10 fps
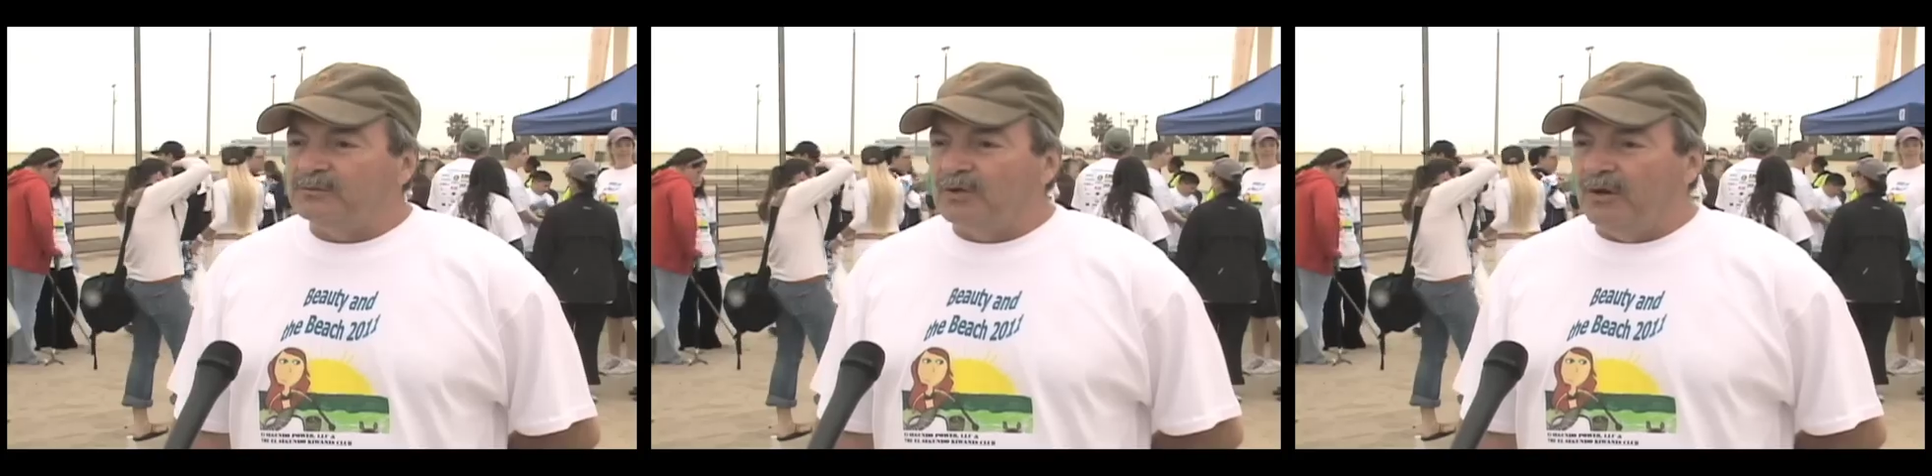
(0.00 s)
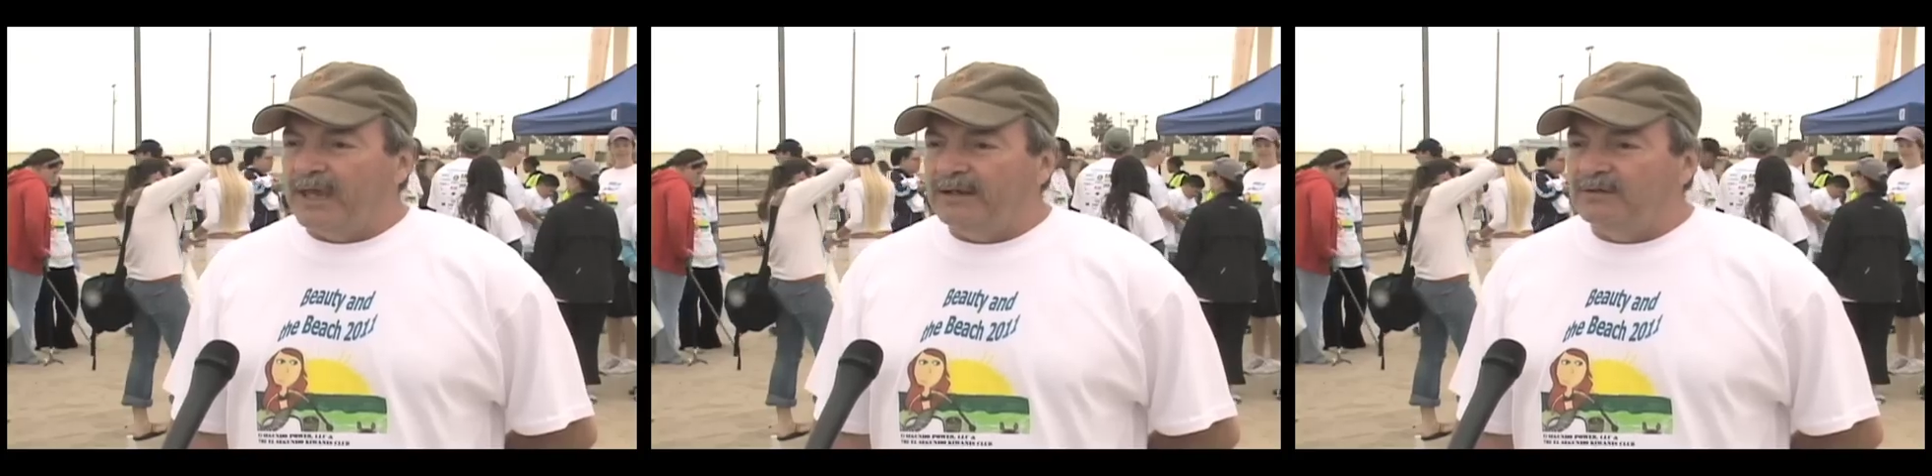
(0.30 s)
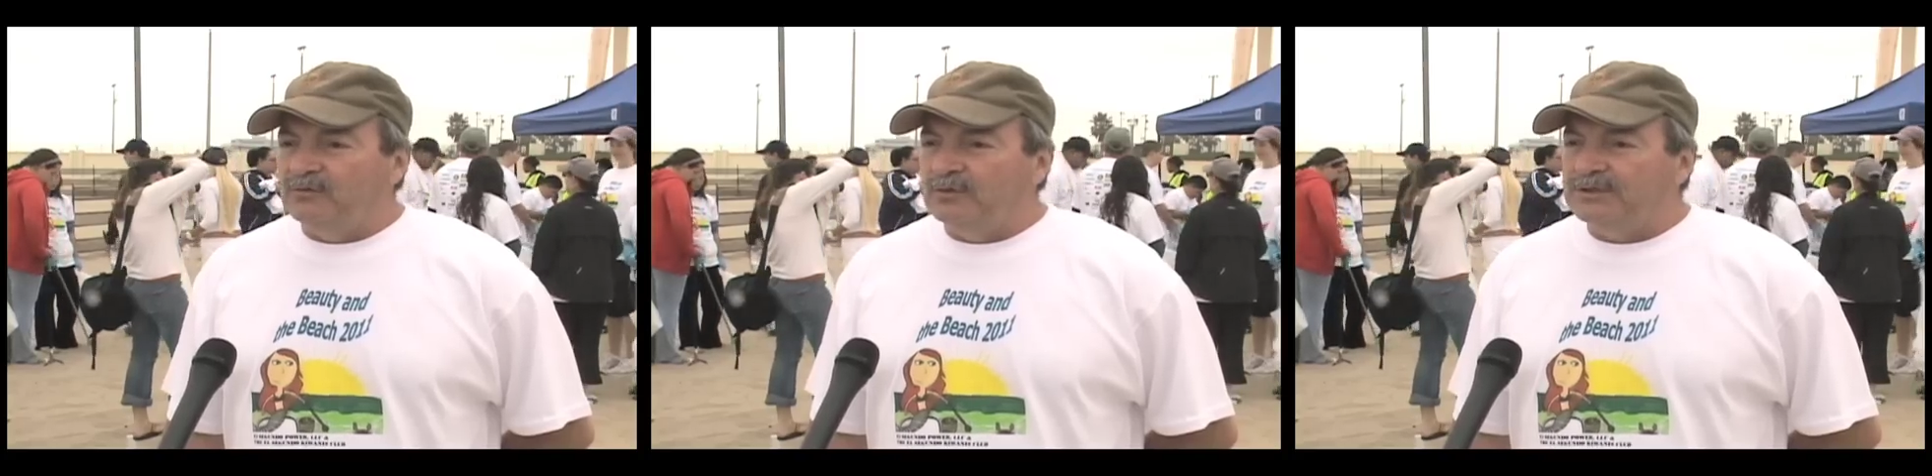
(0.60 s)
go ahead and
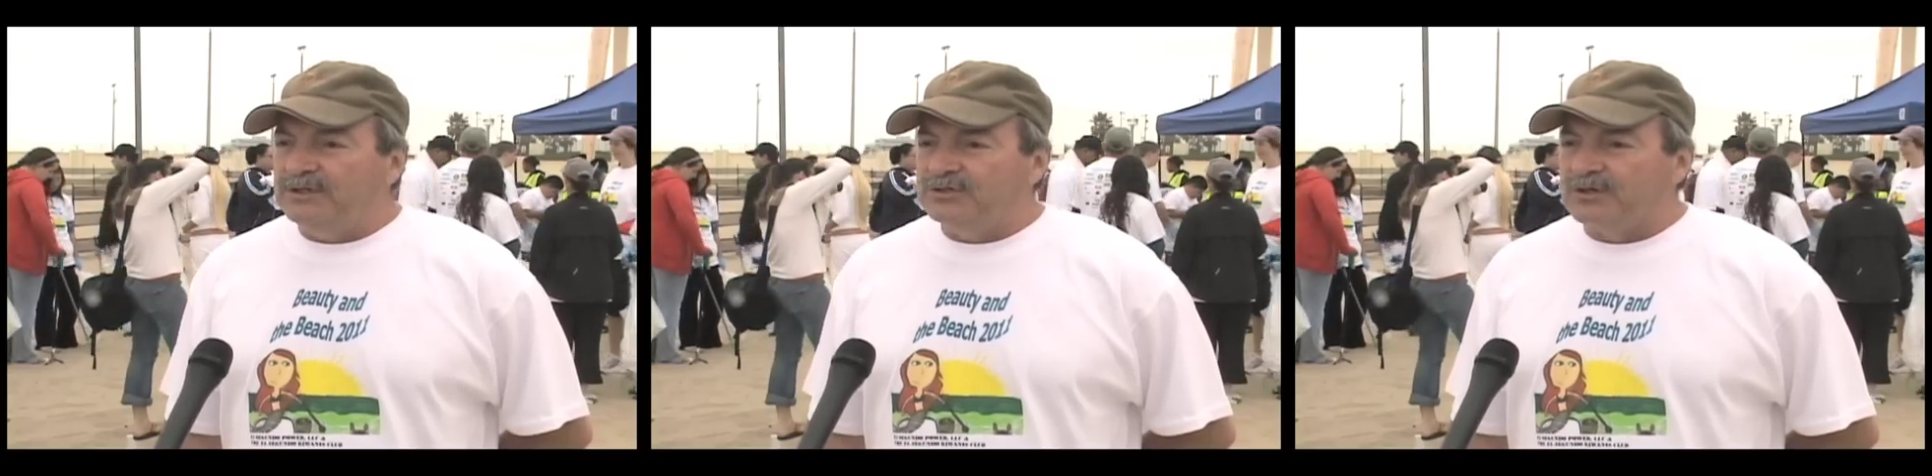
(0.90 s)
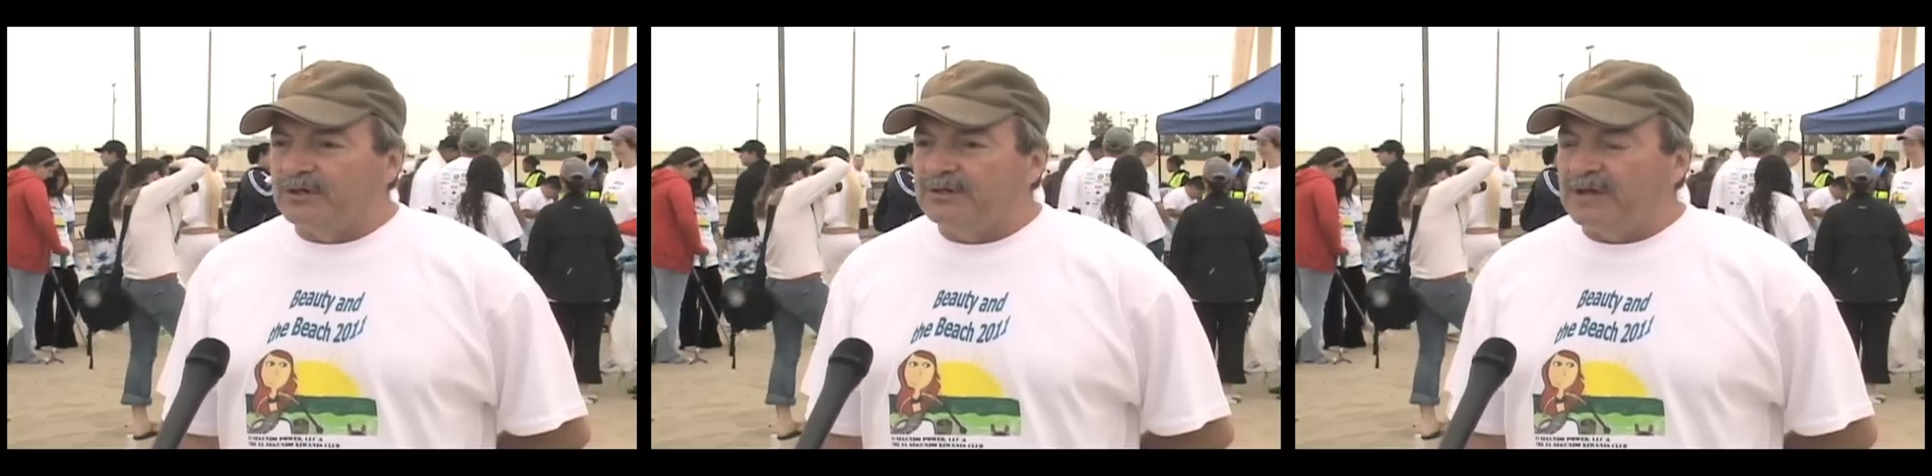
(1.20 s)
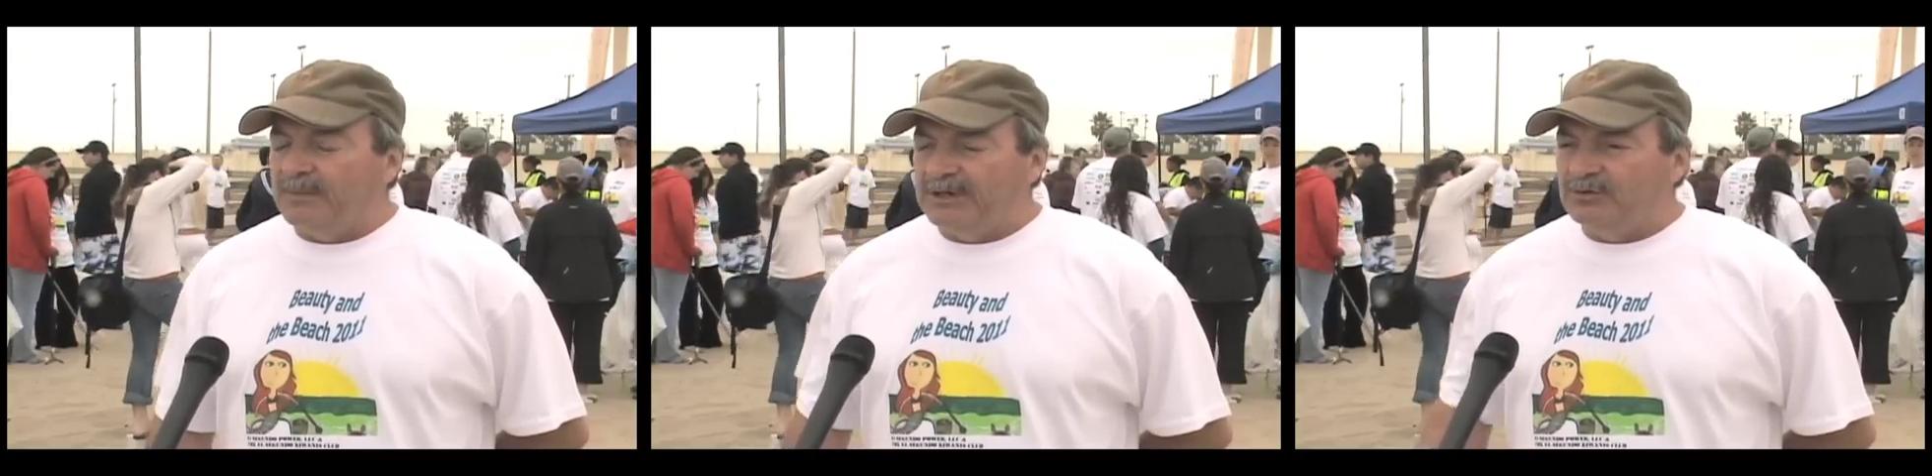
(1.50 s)
to do a T-shirt.
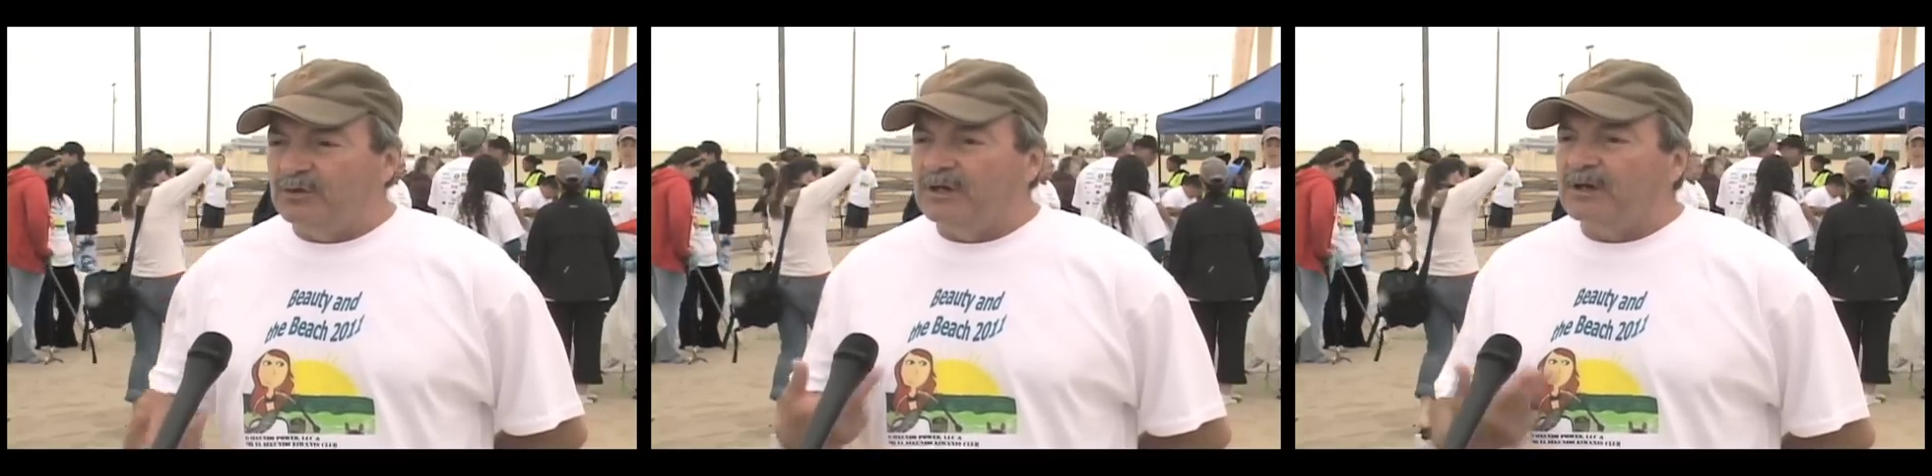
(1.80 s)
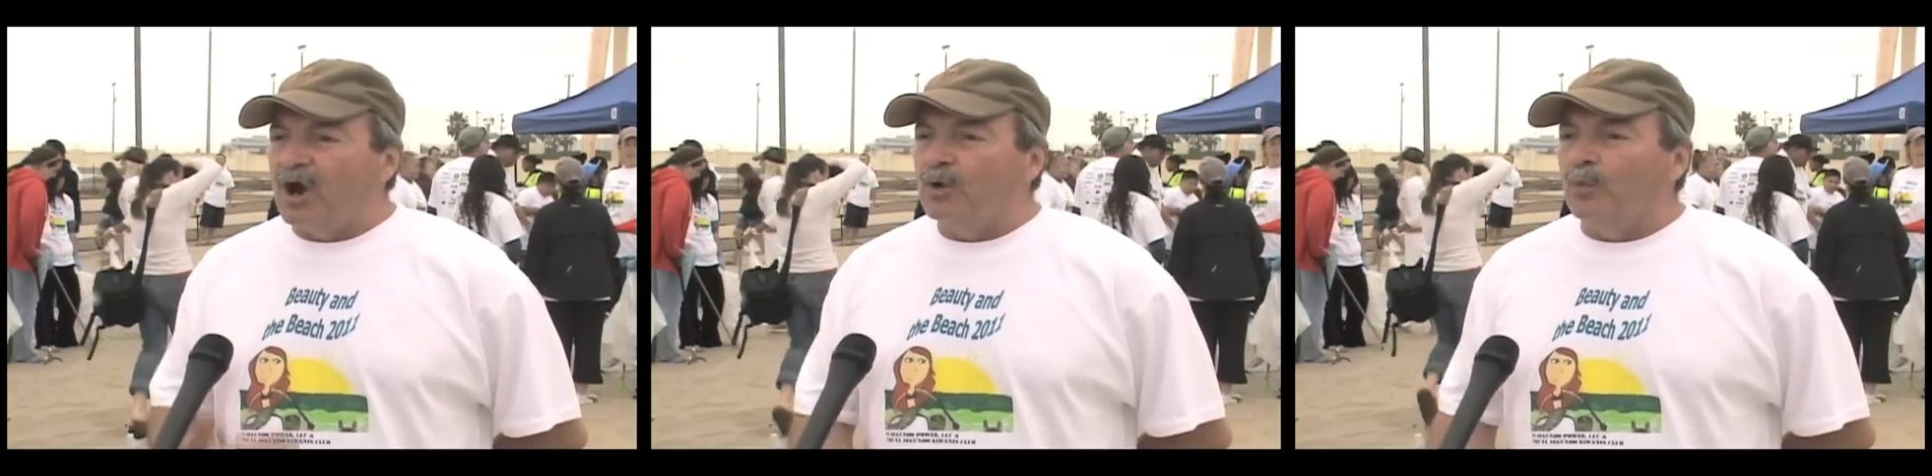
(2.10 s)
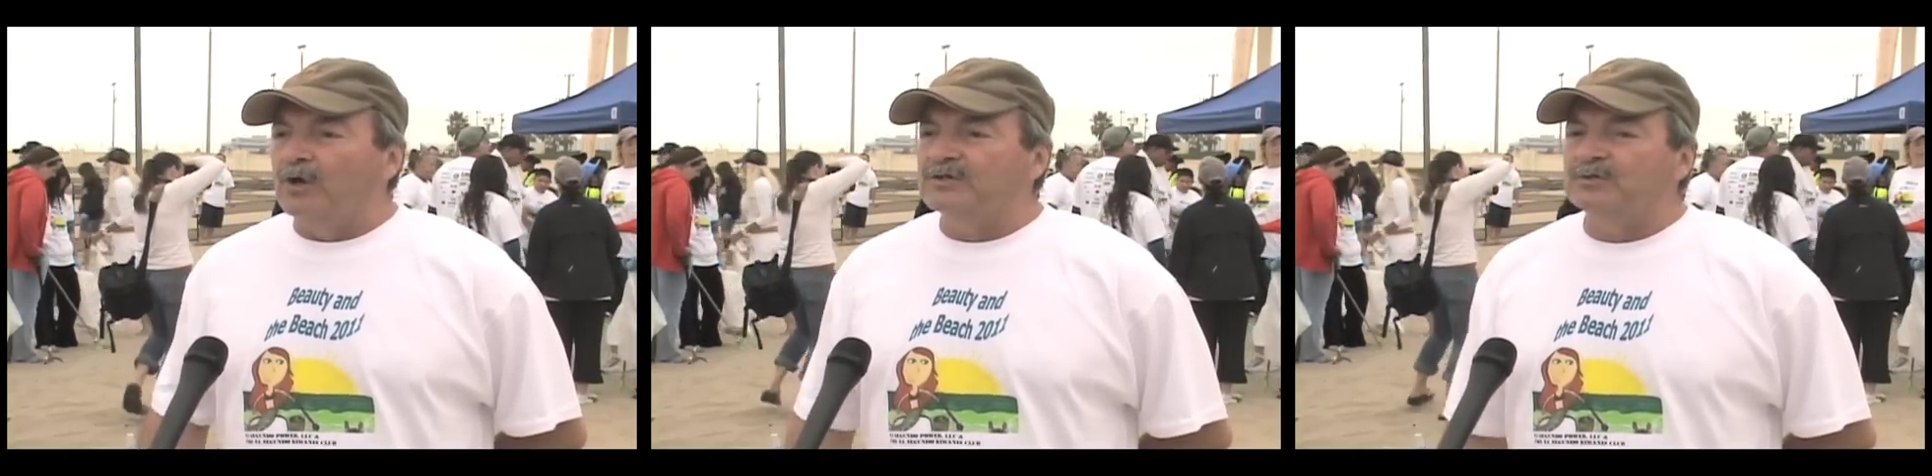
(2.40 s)
I mean, to do an
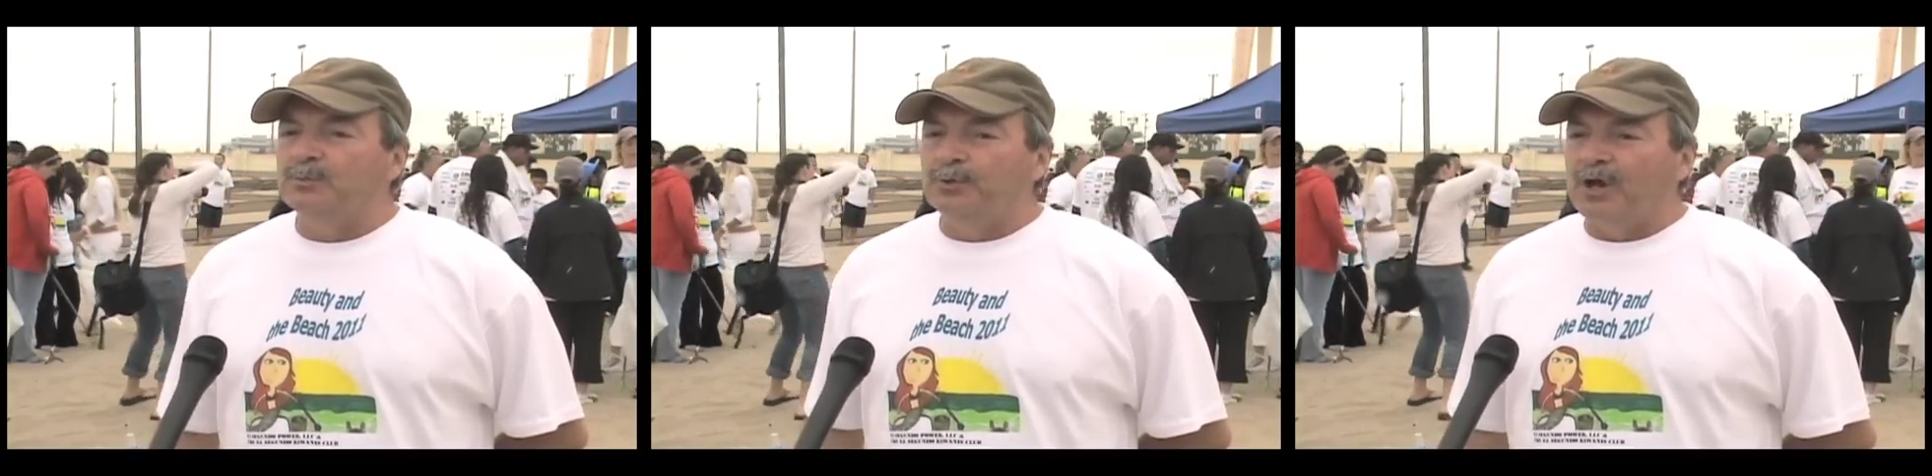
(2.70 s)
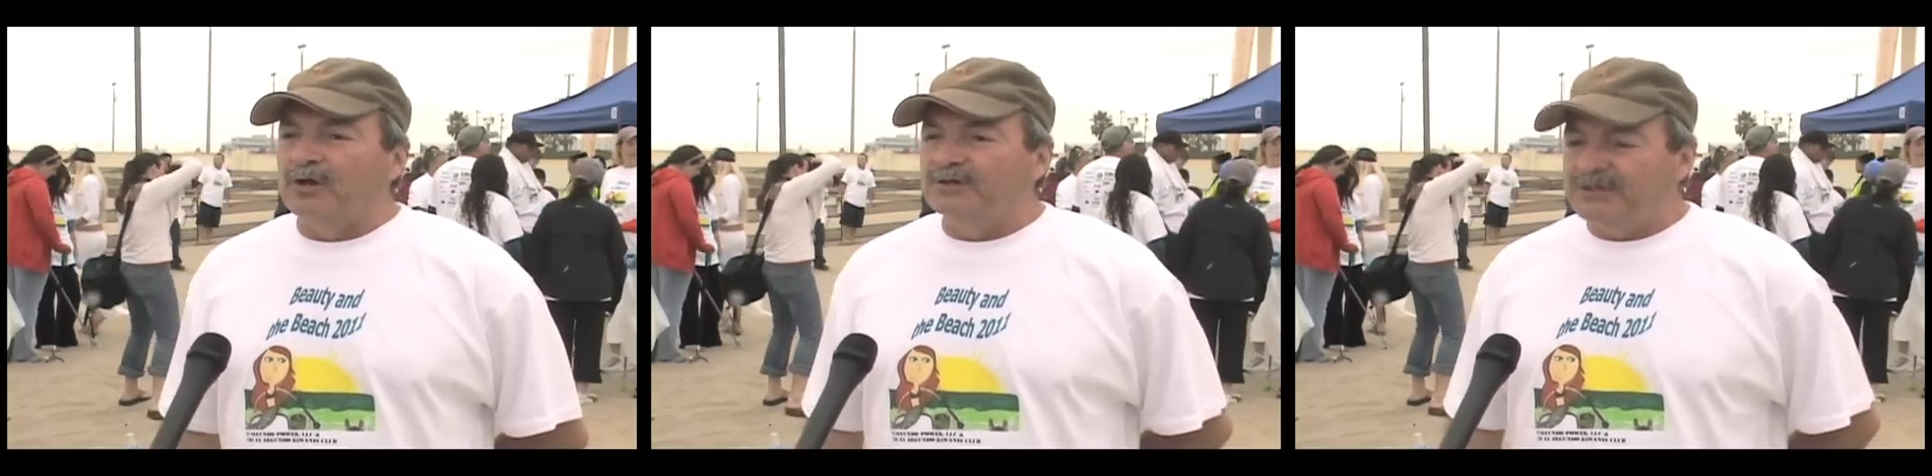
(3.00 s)
artwork so to put on her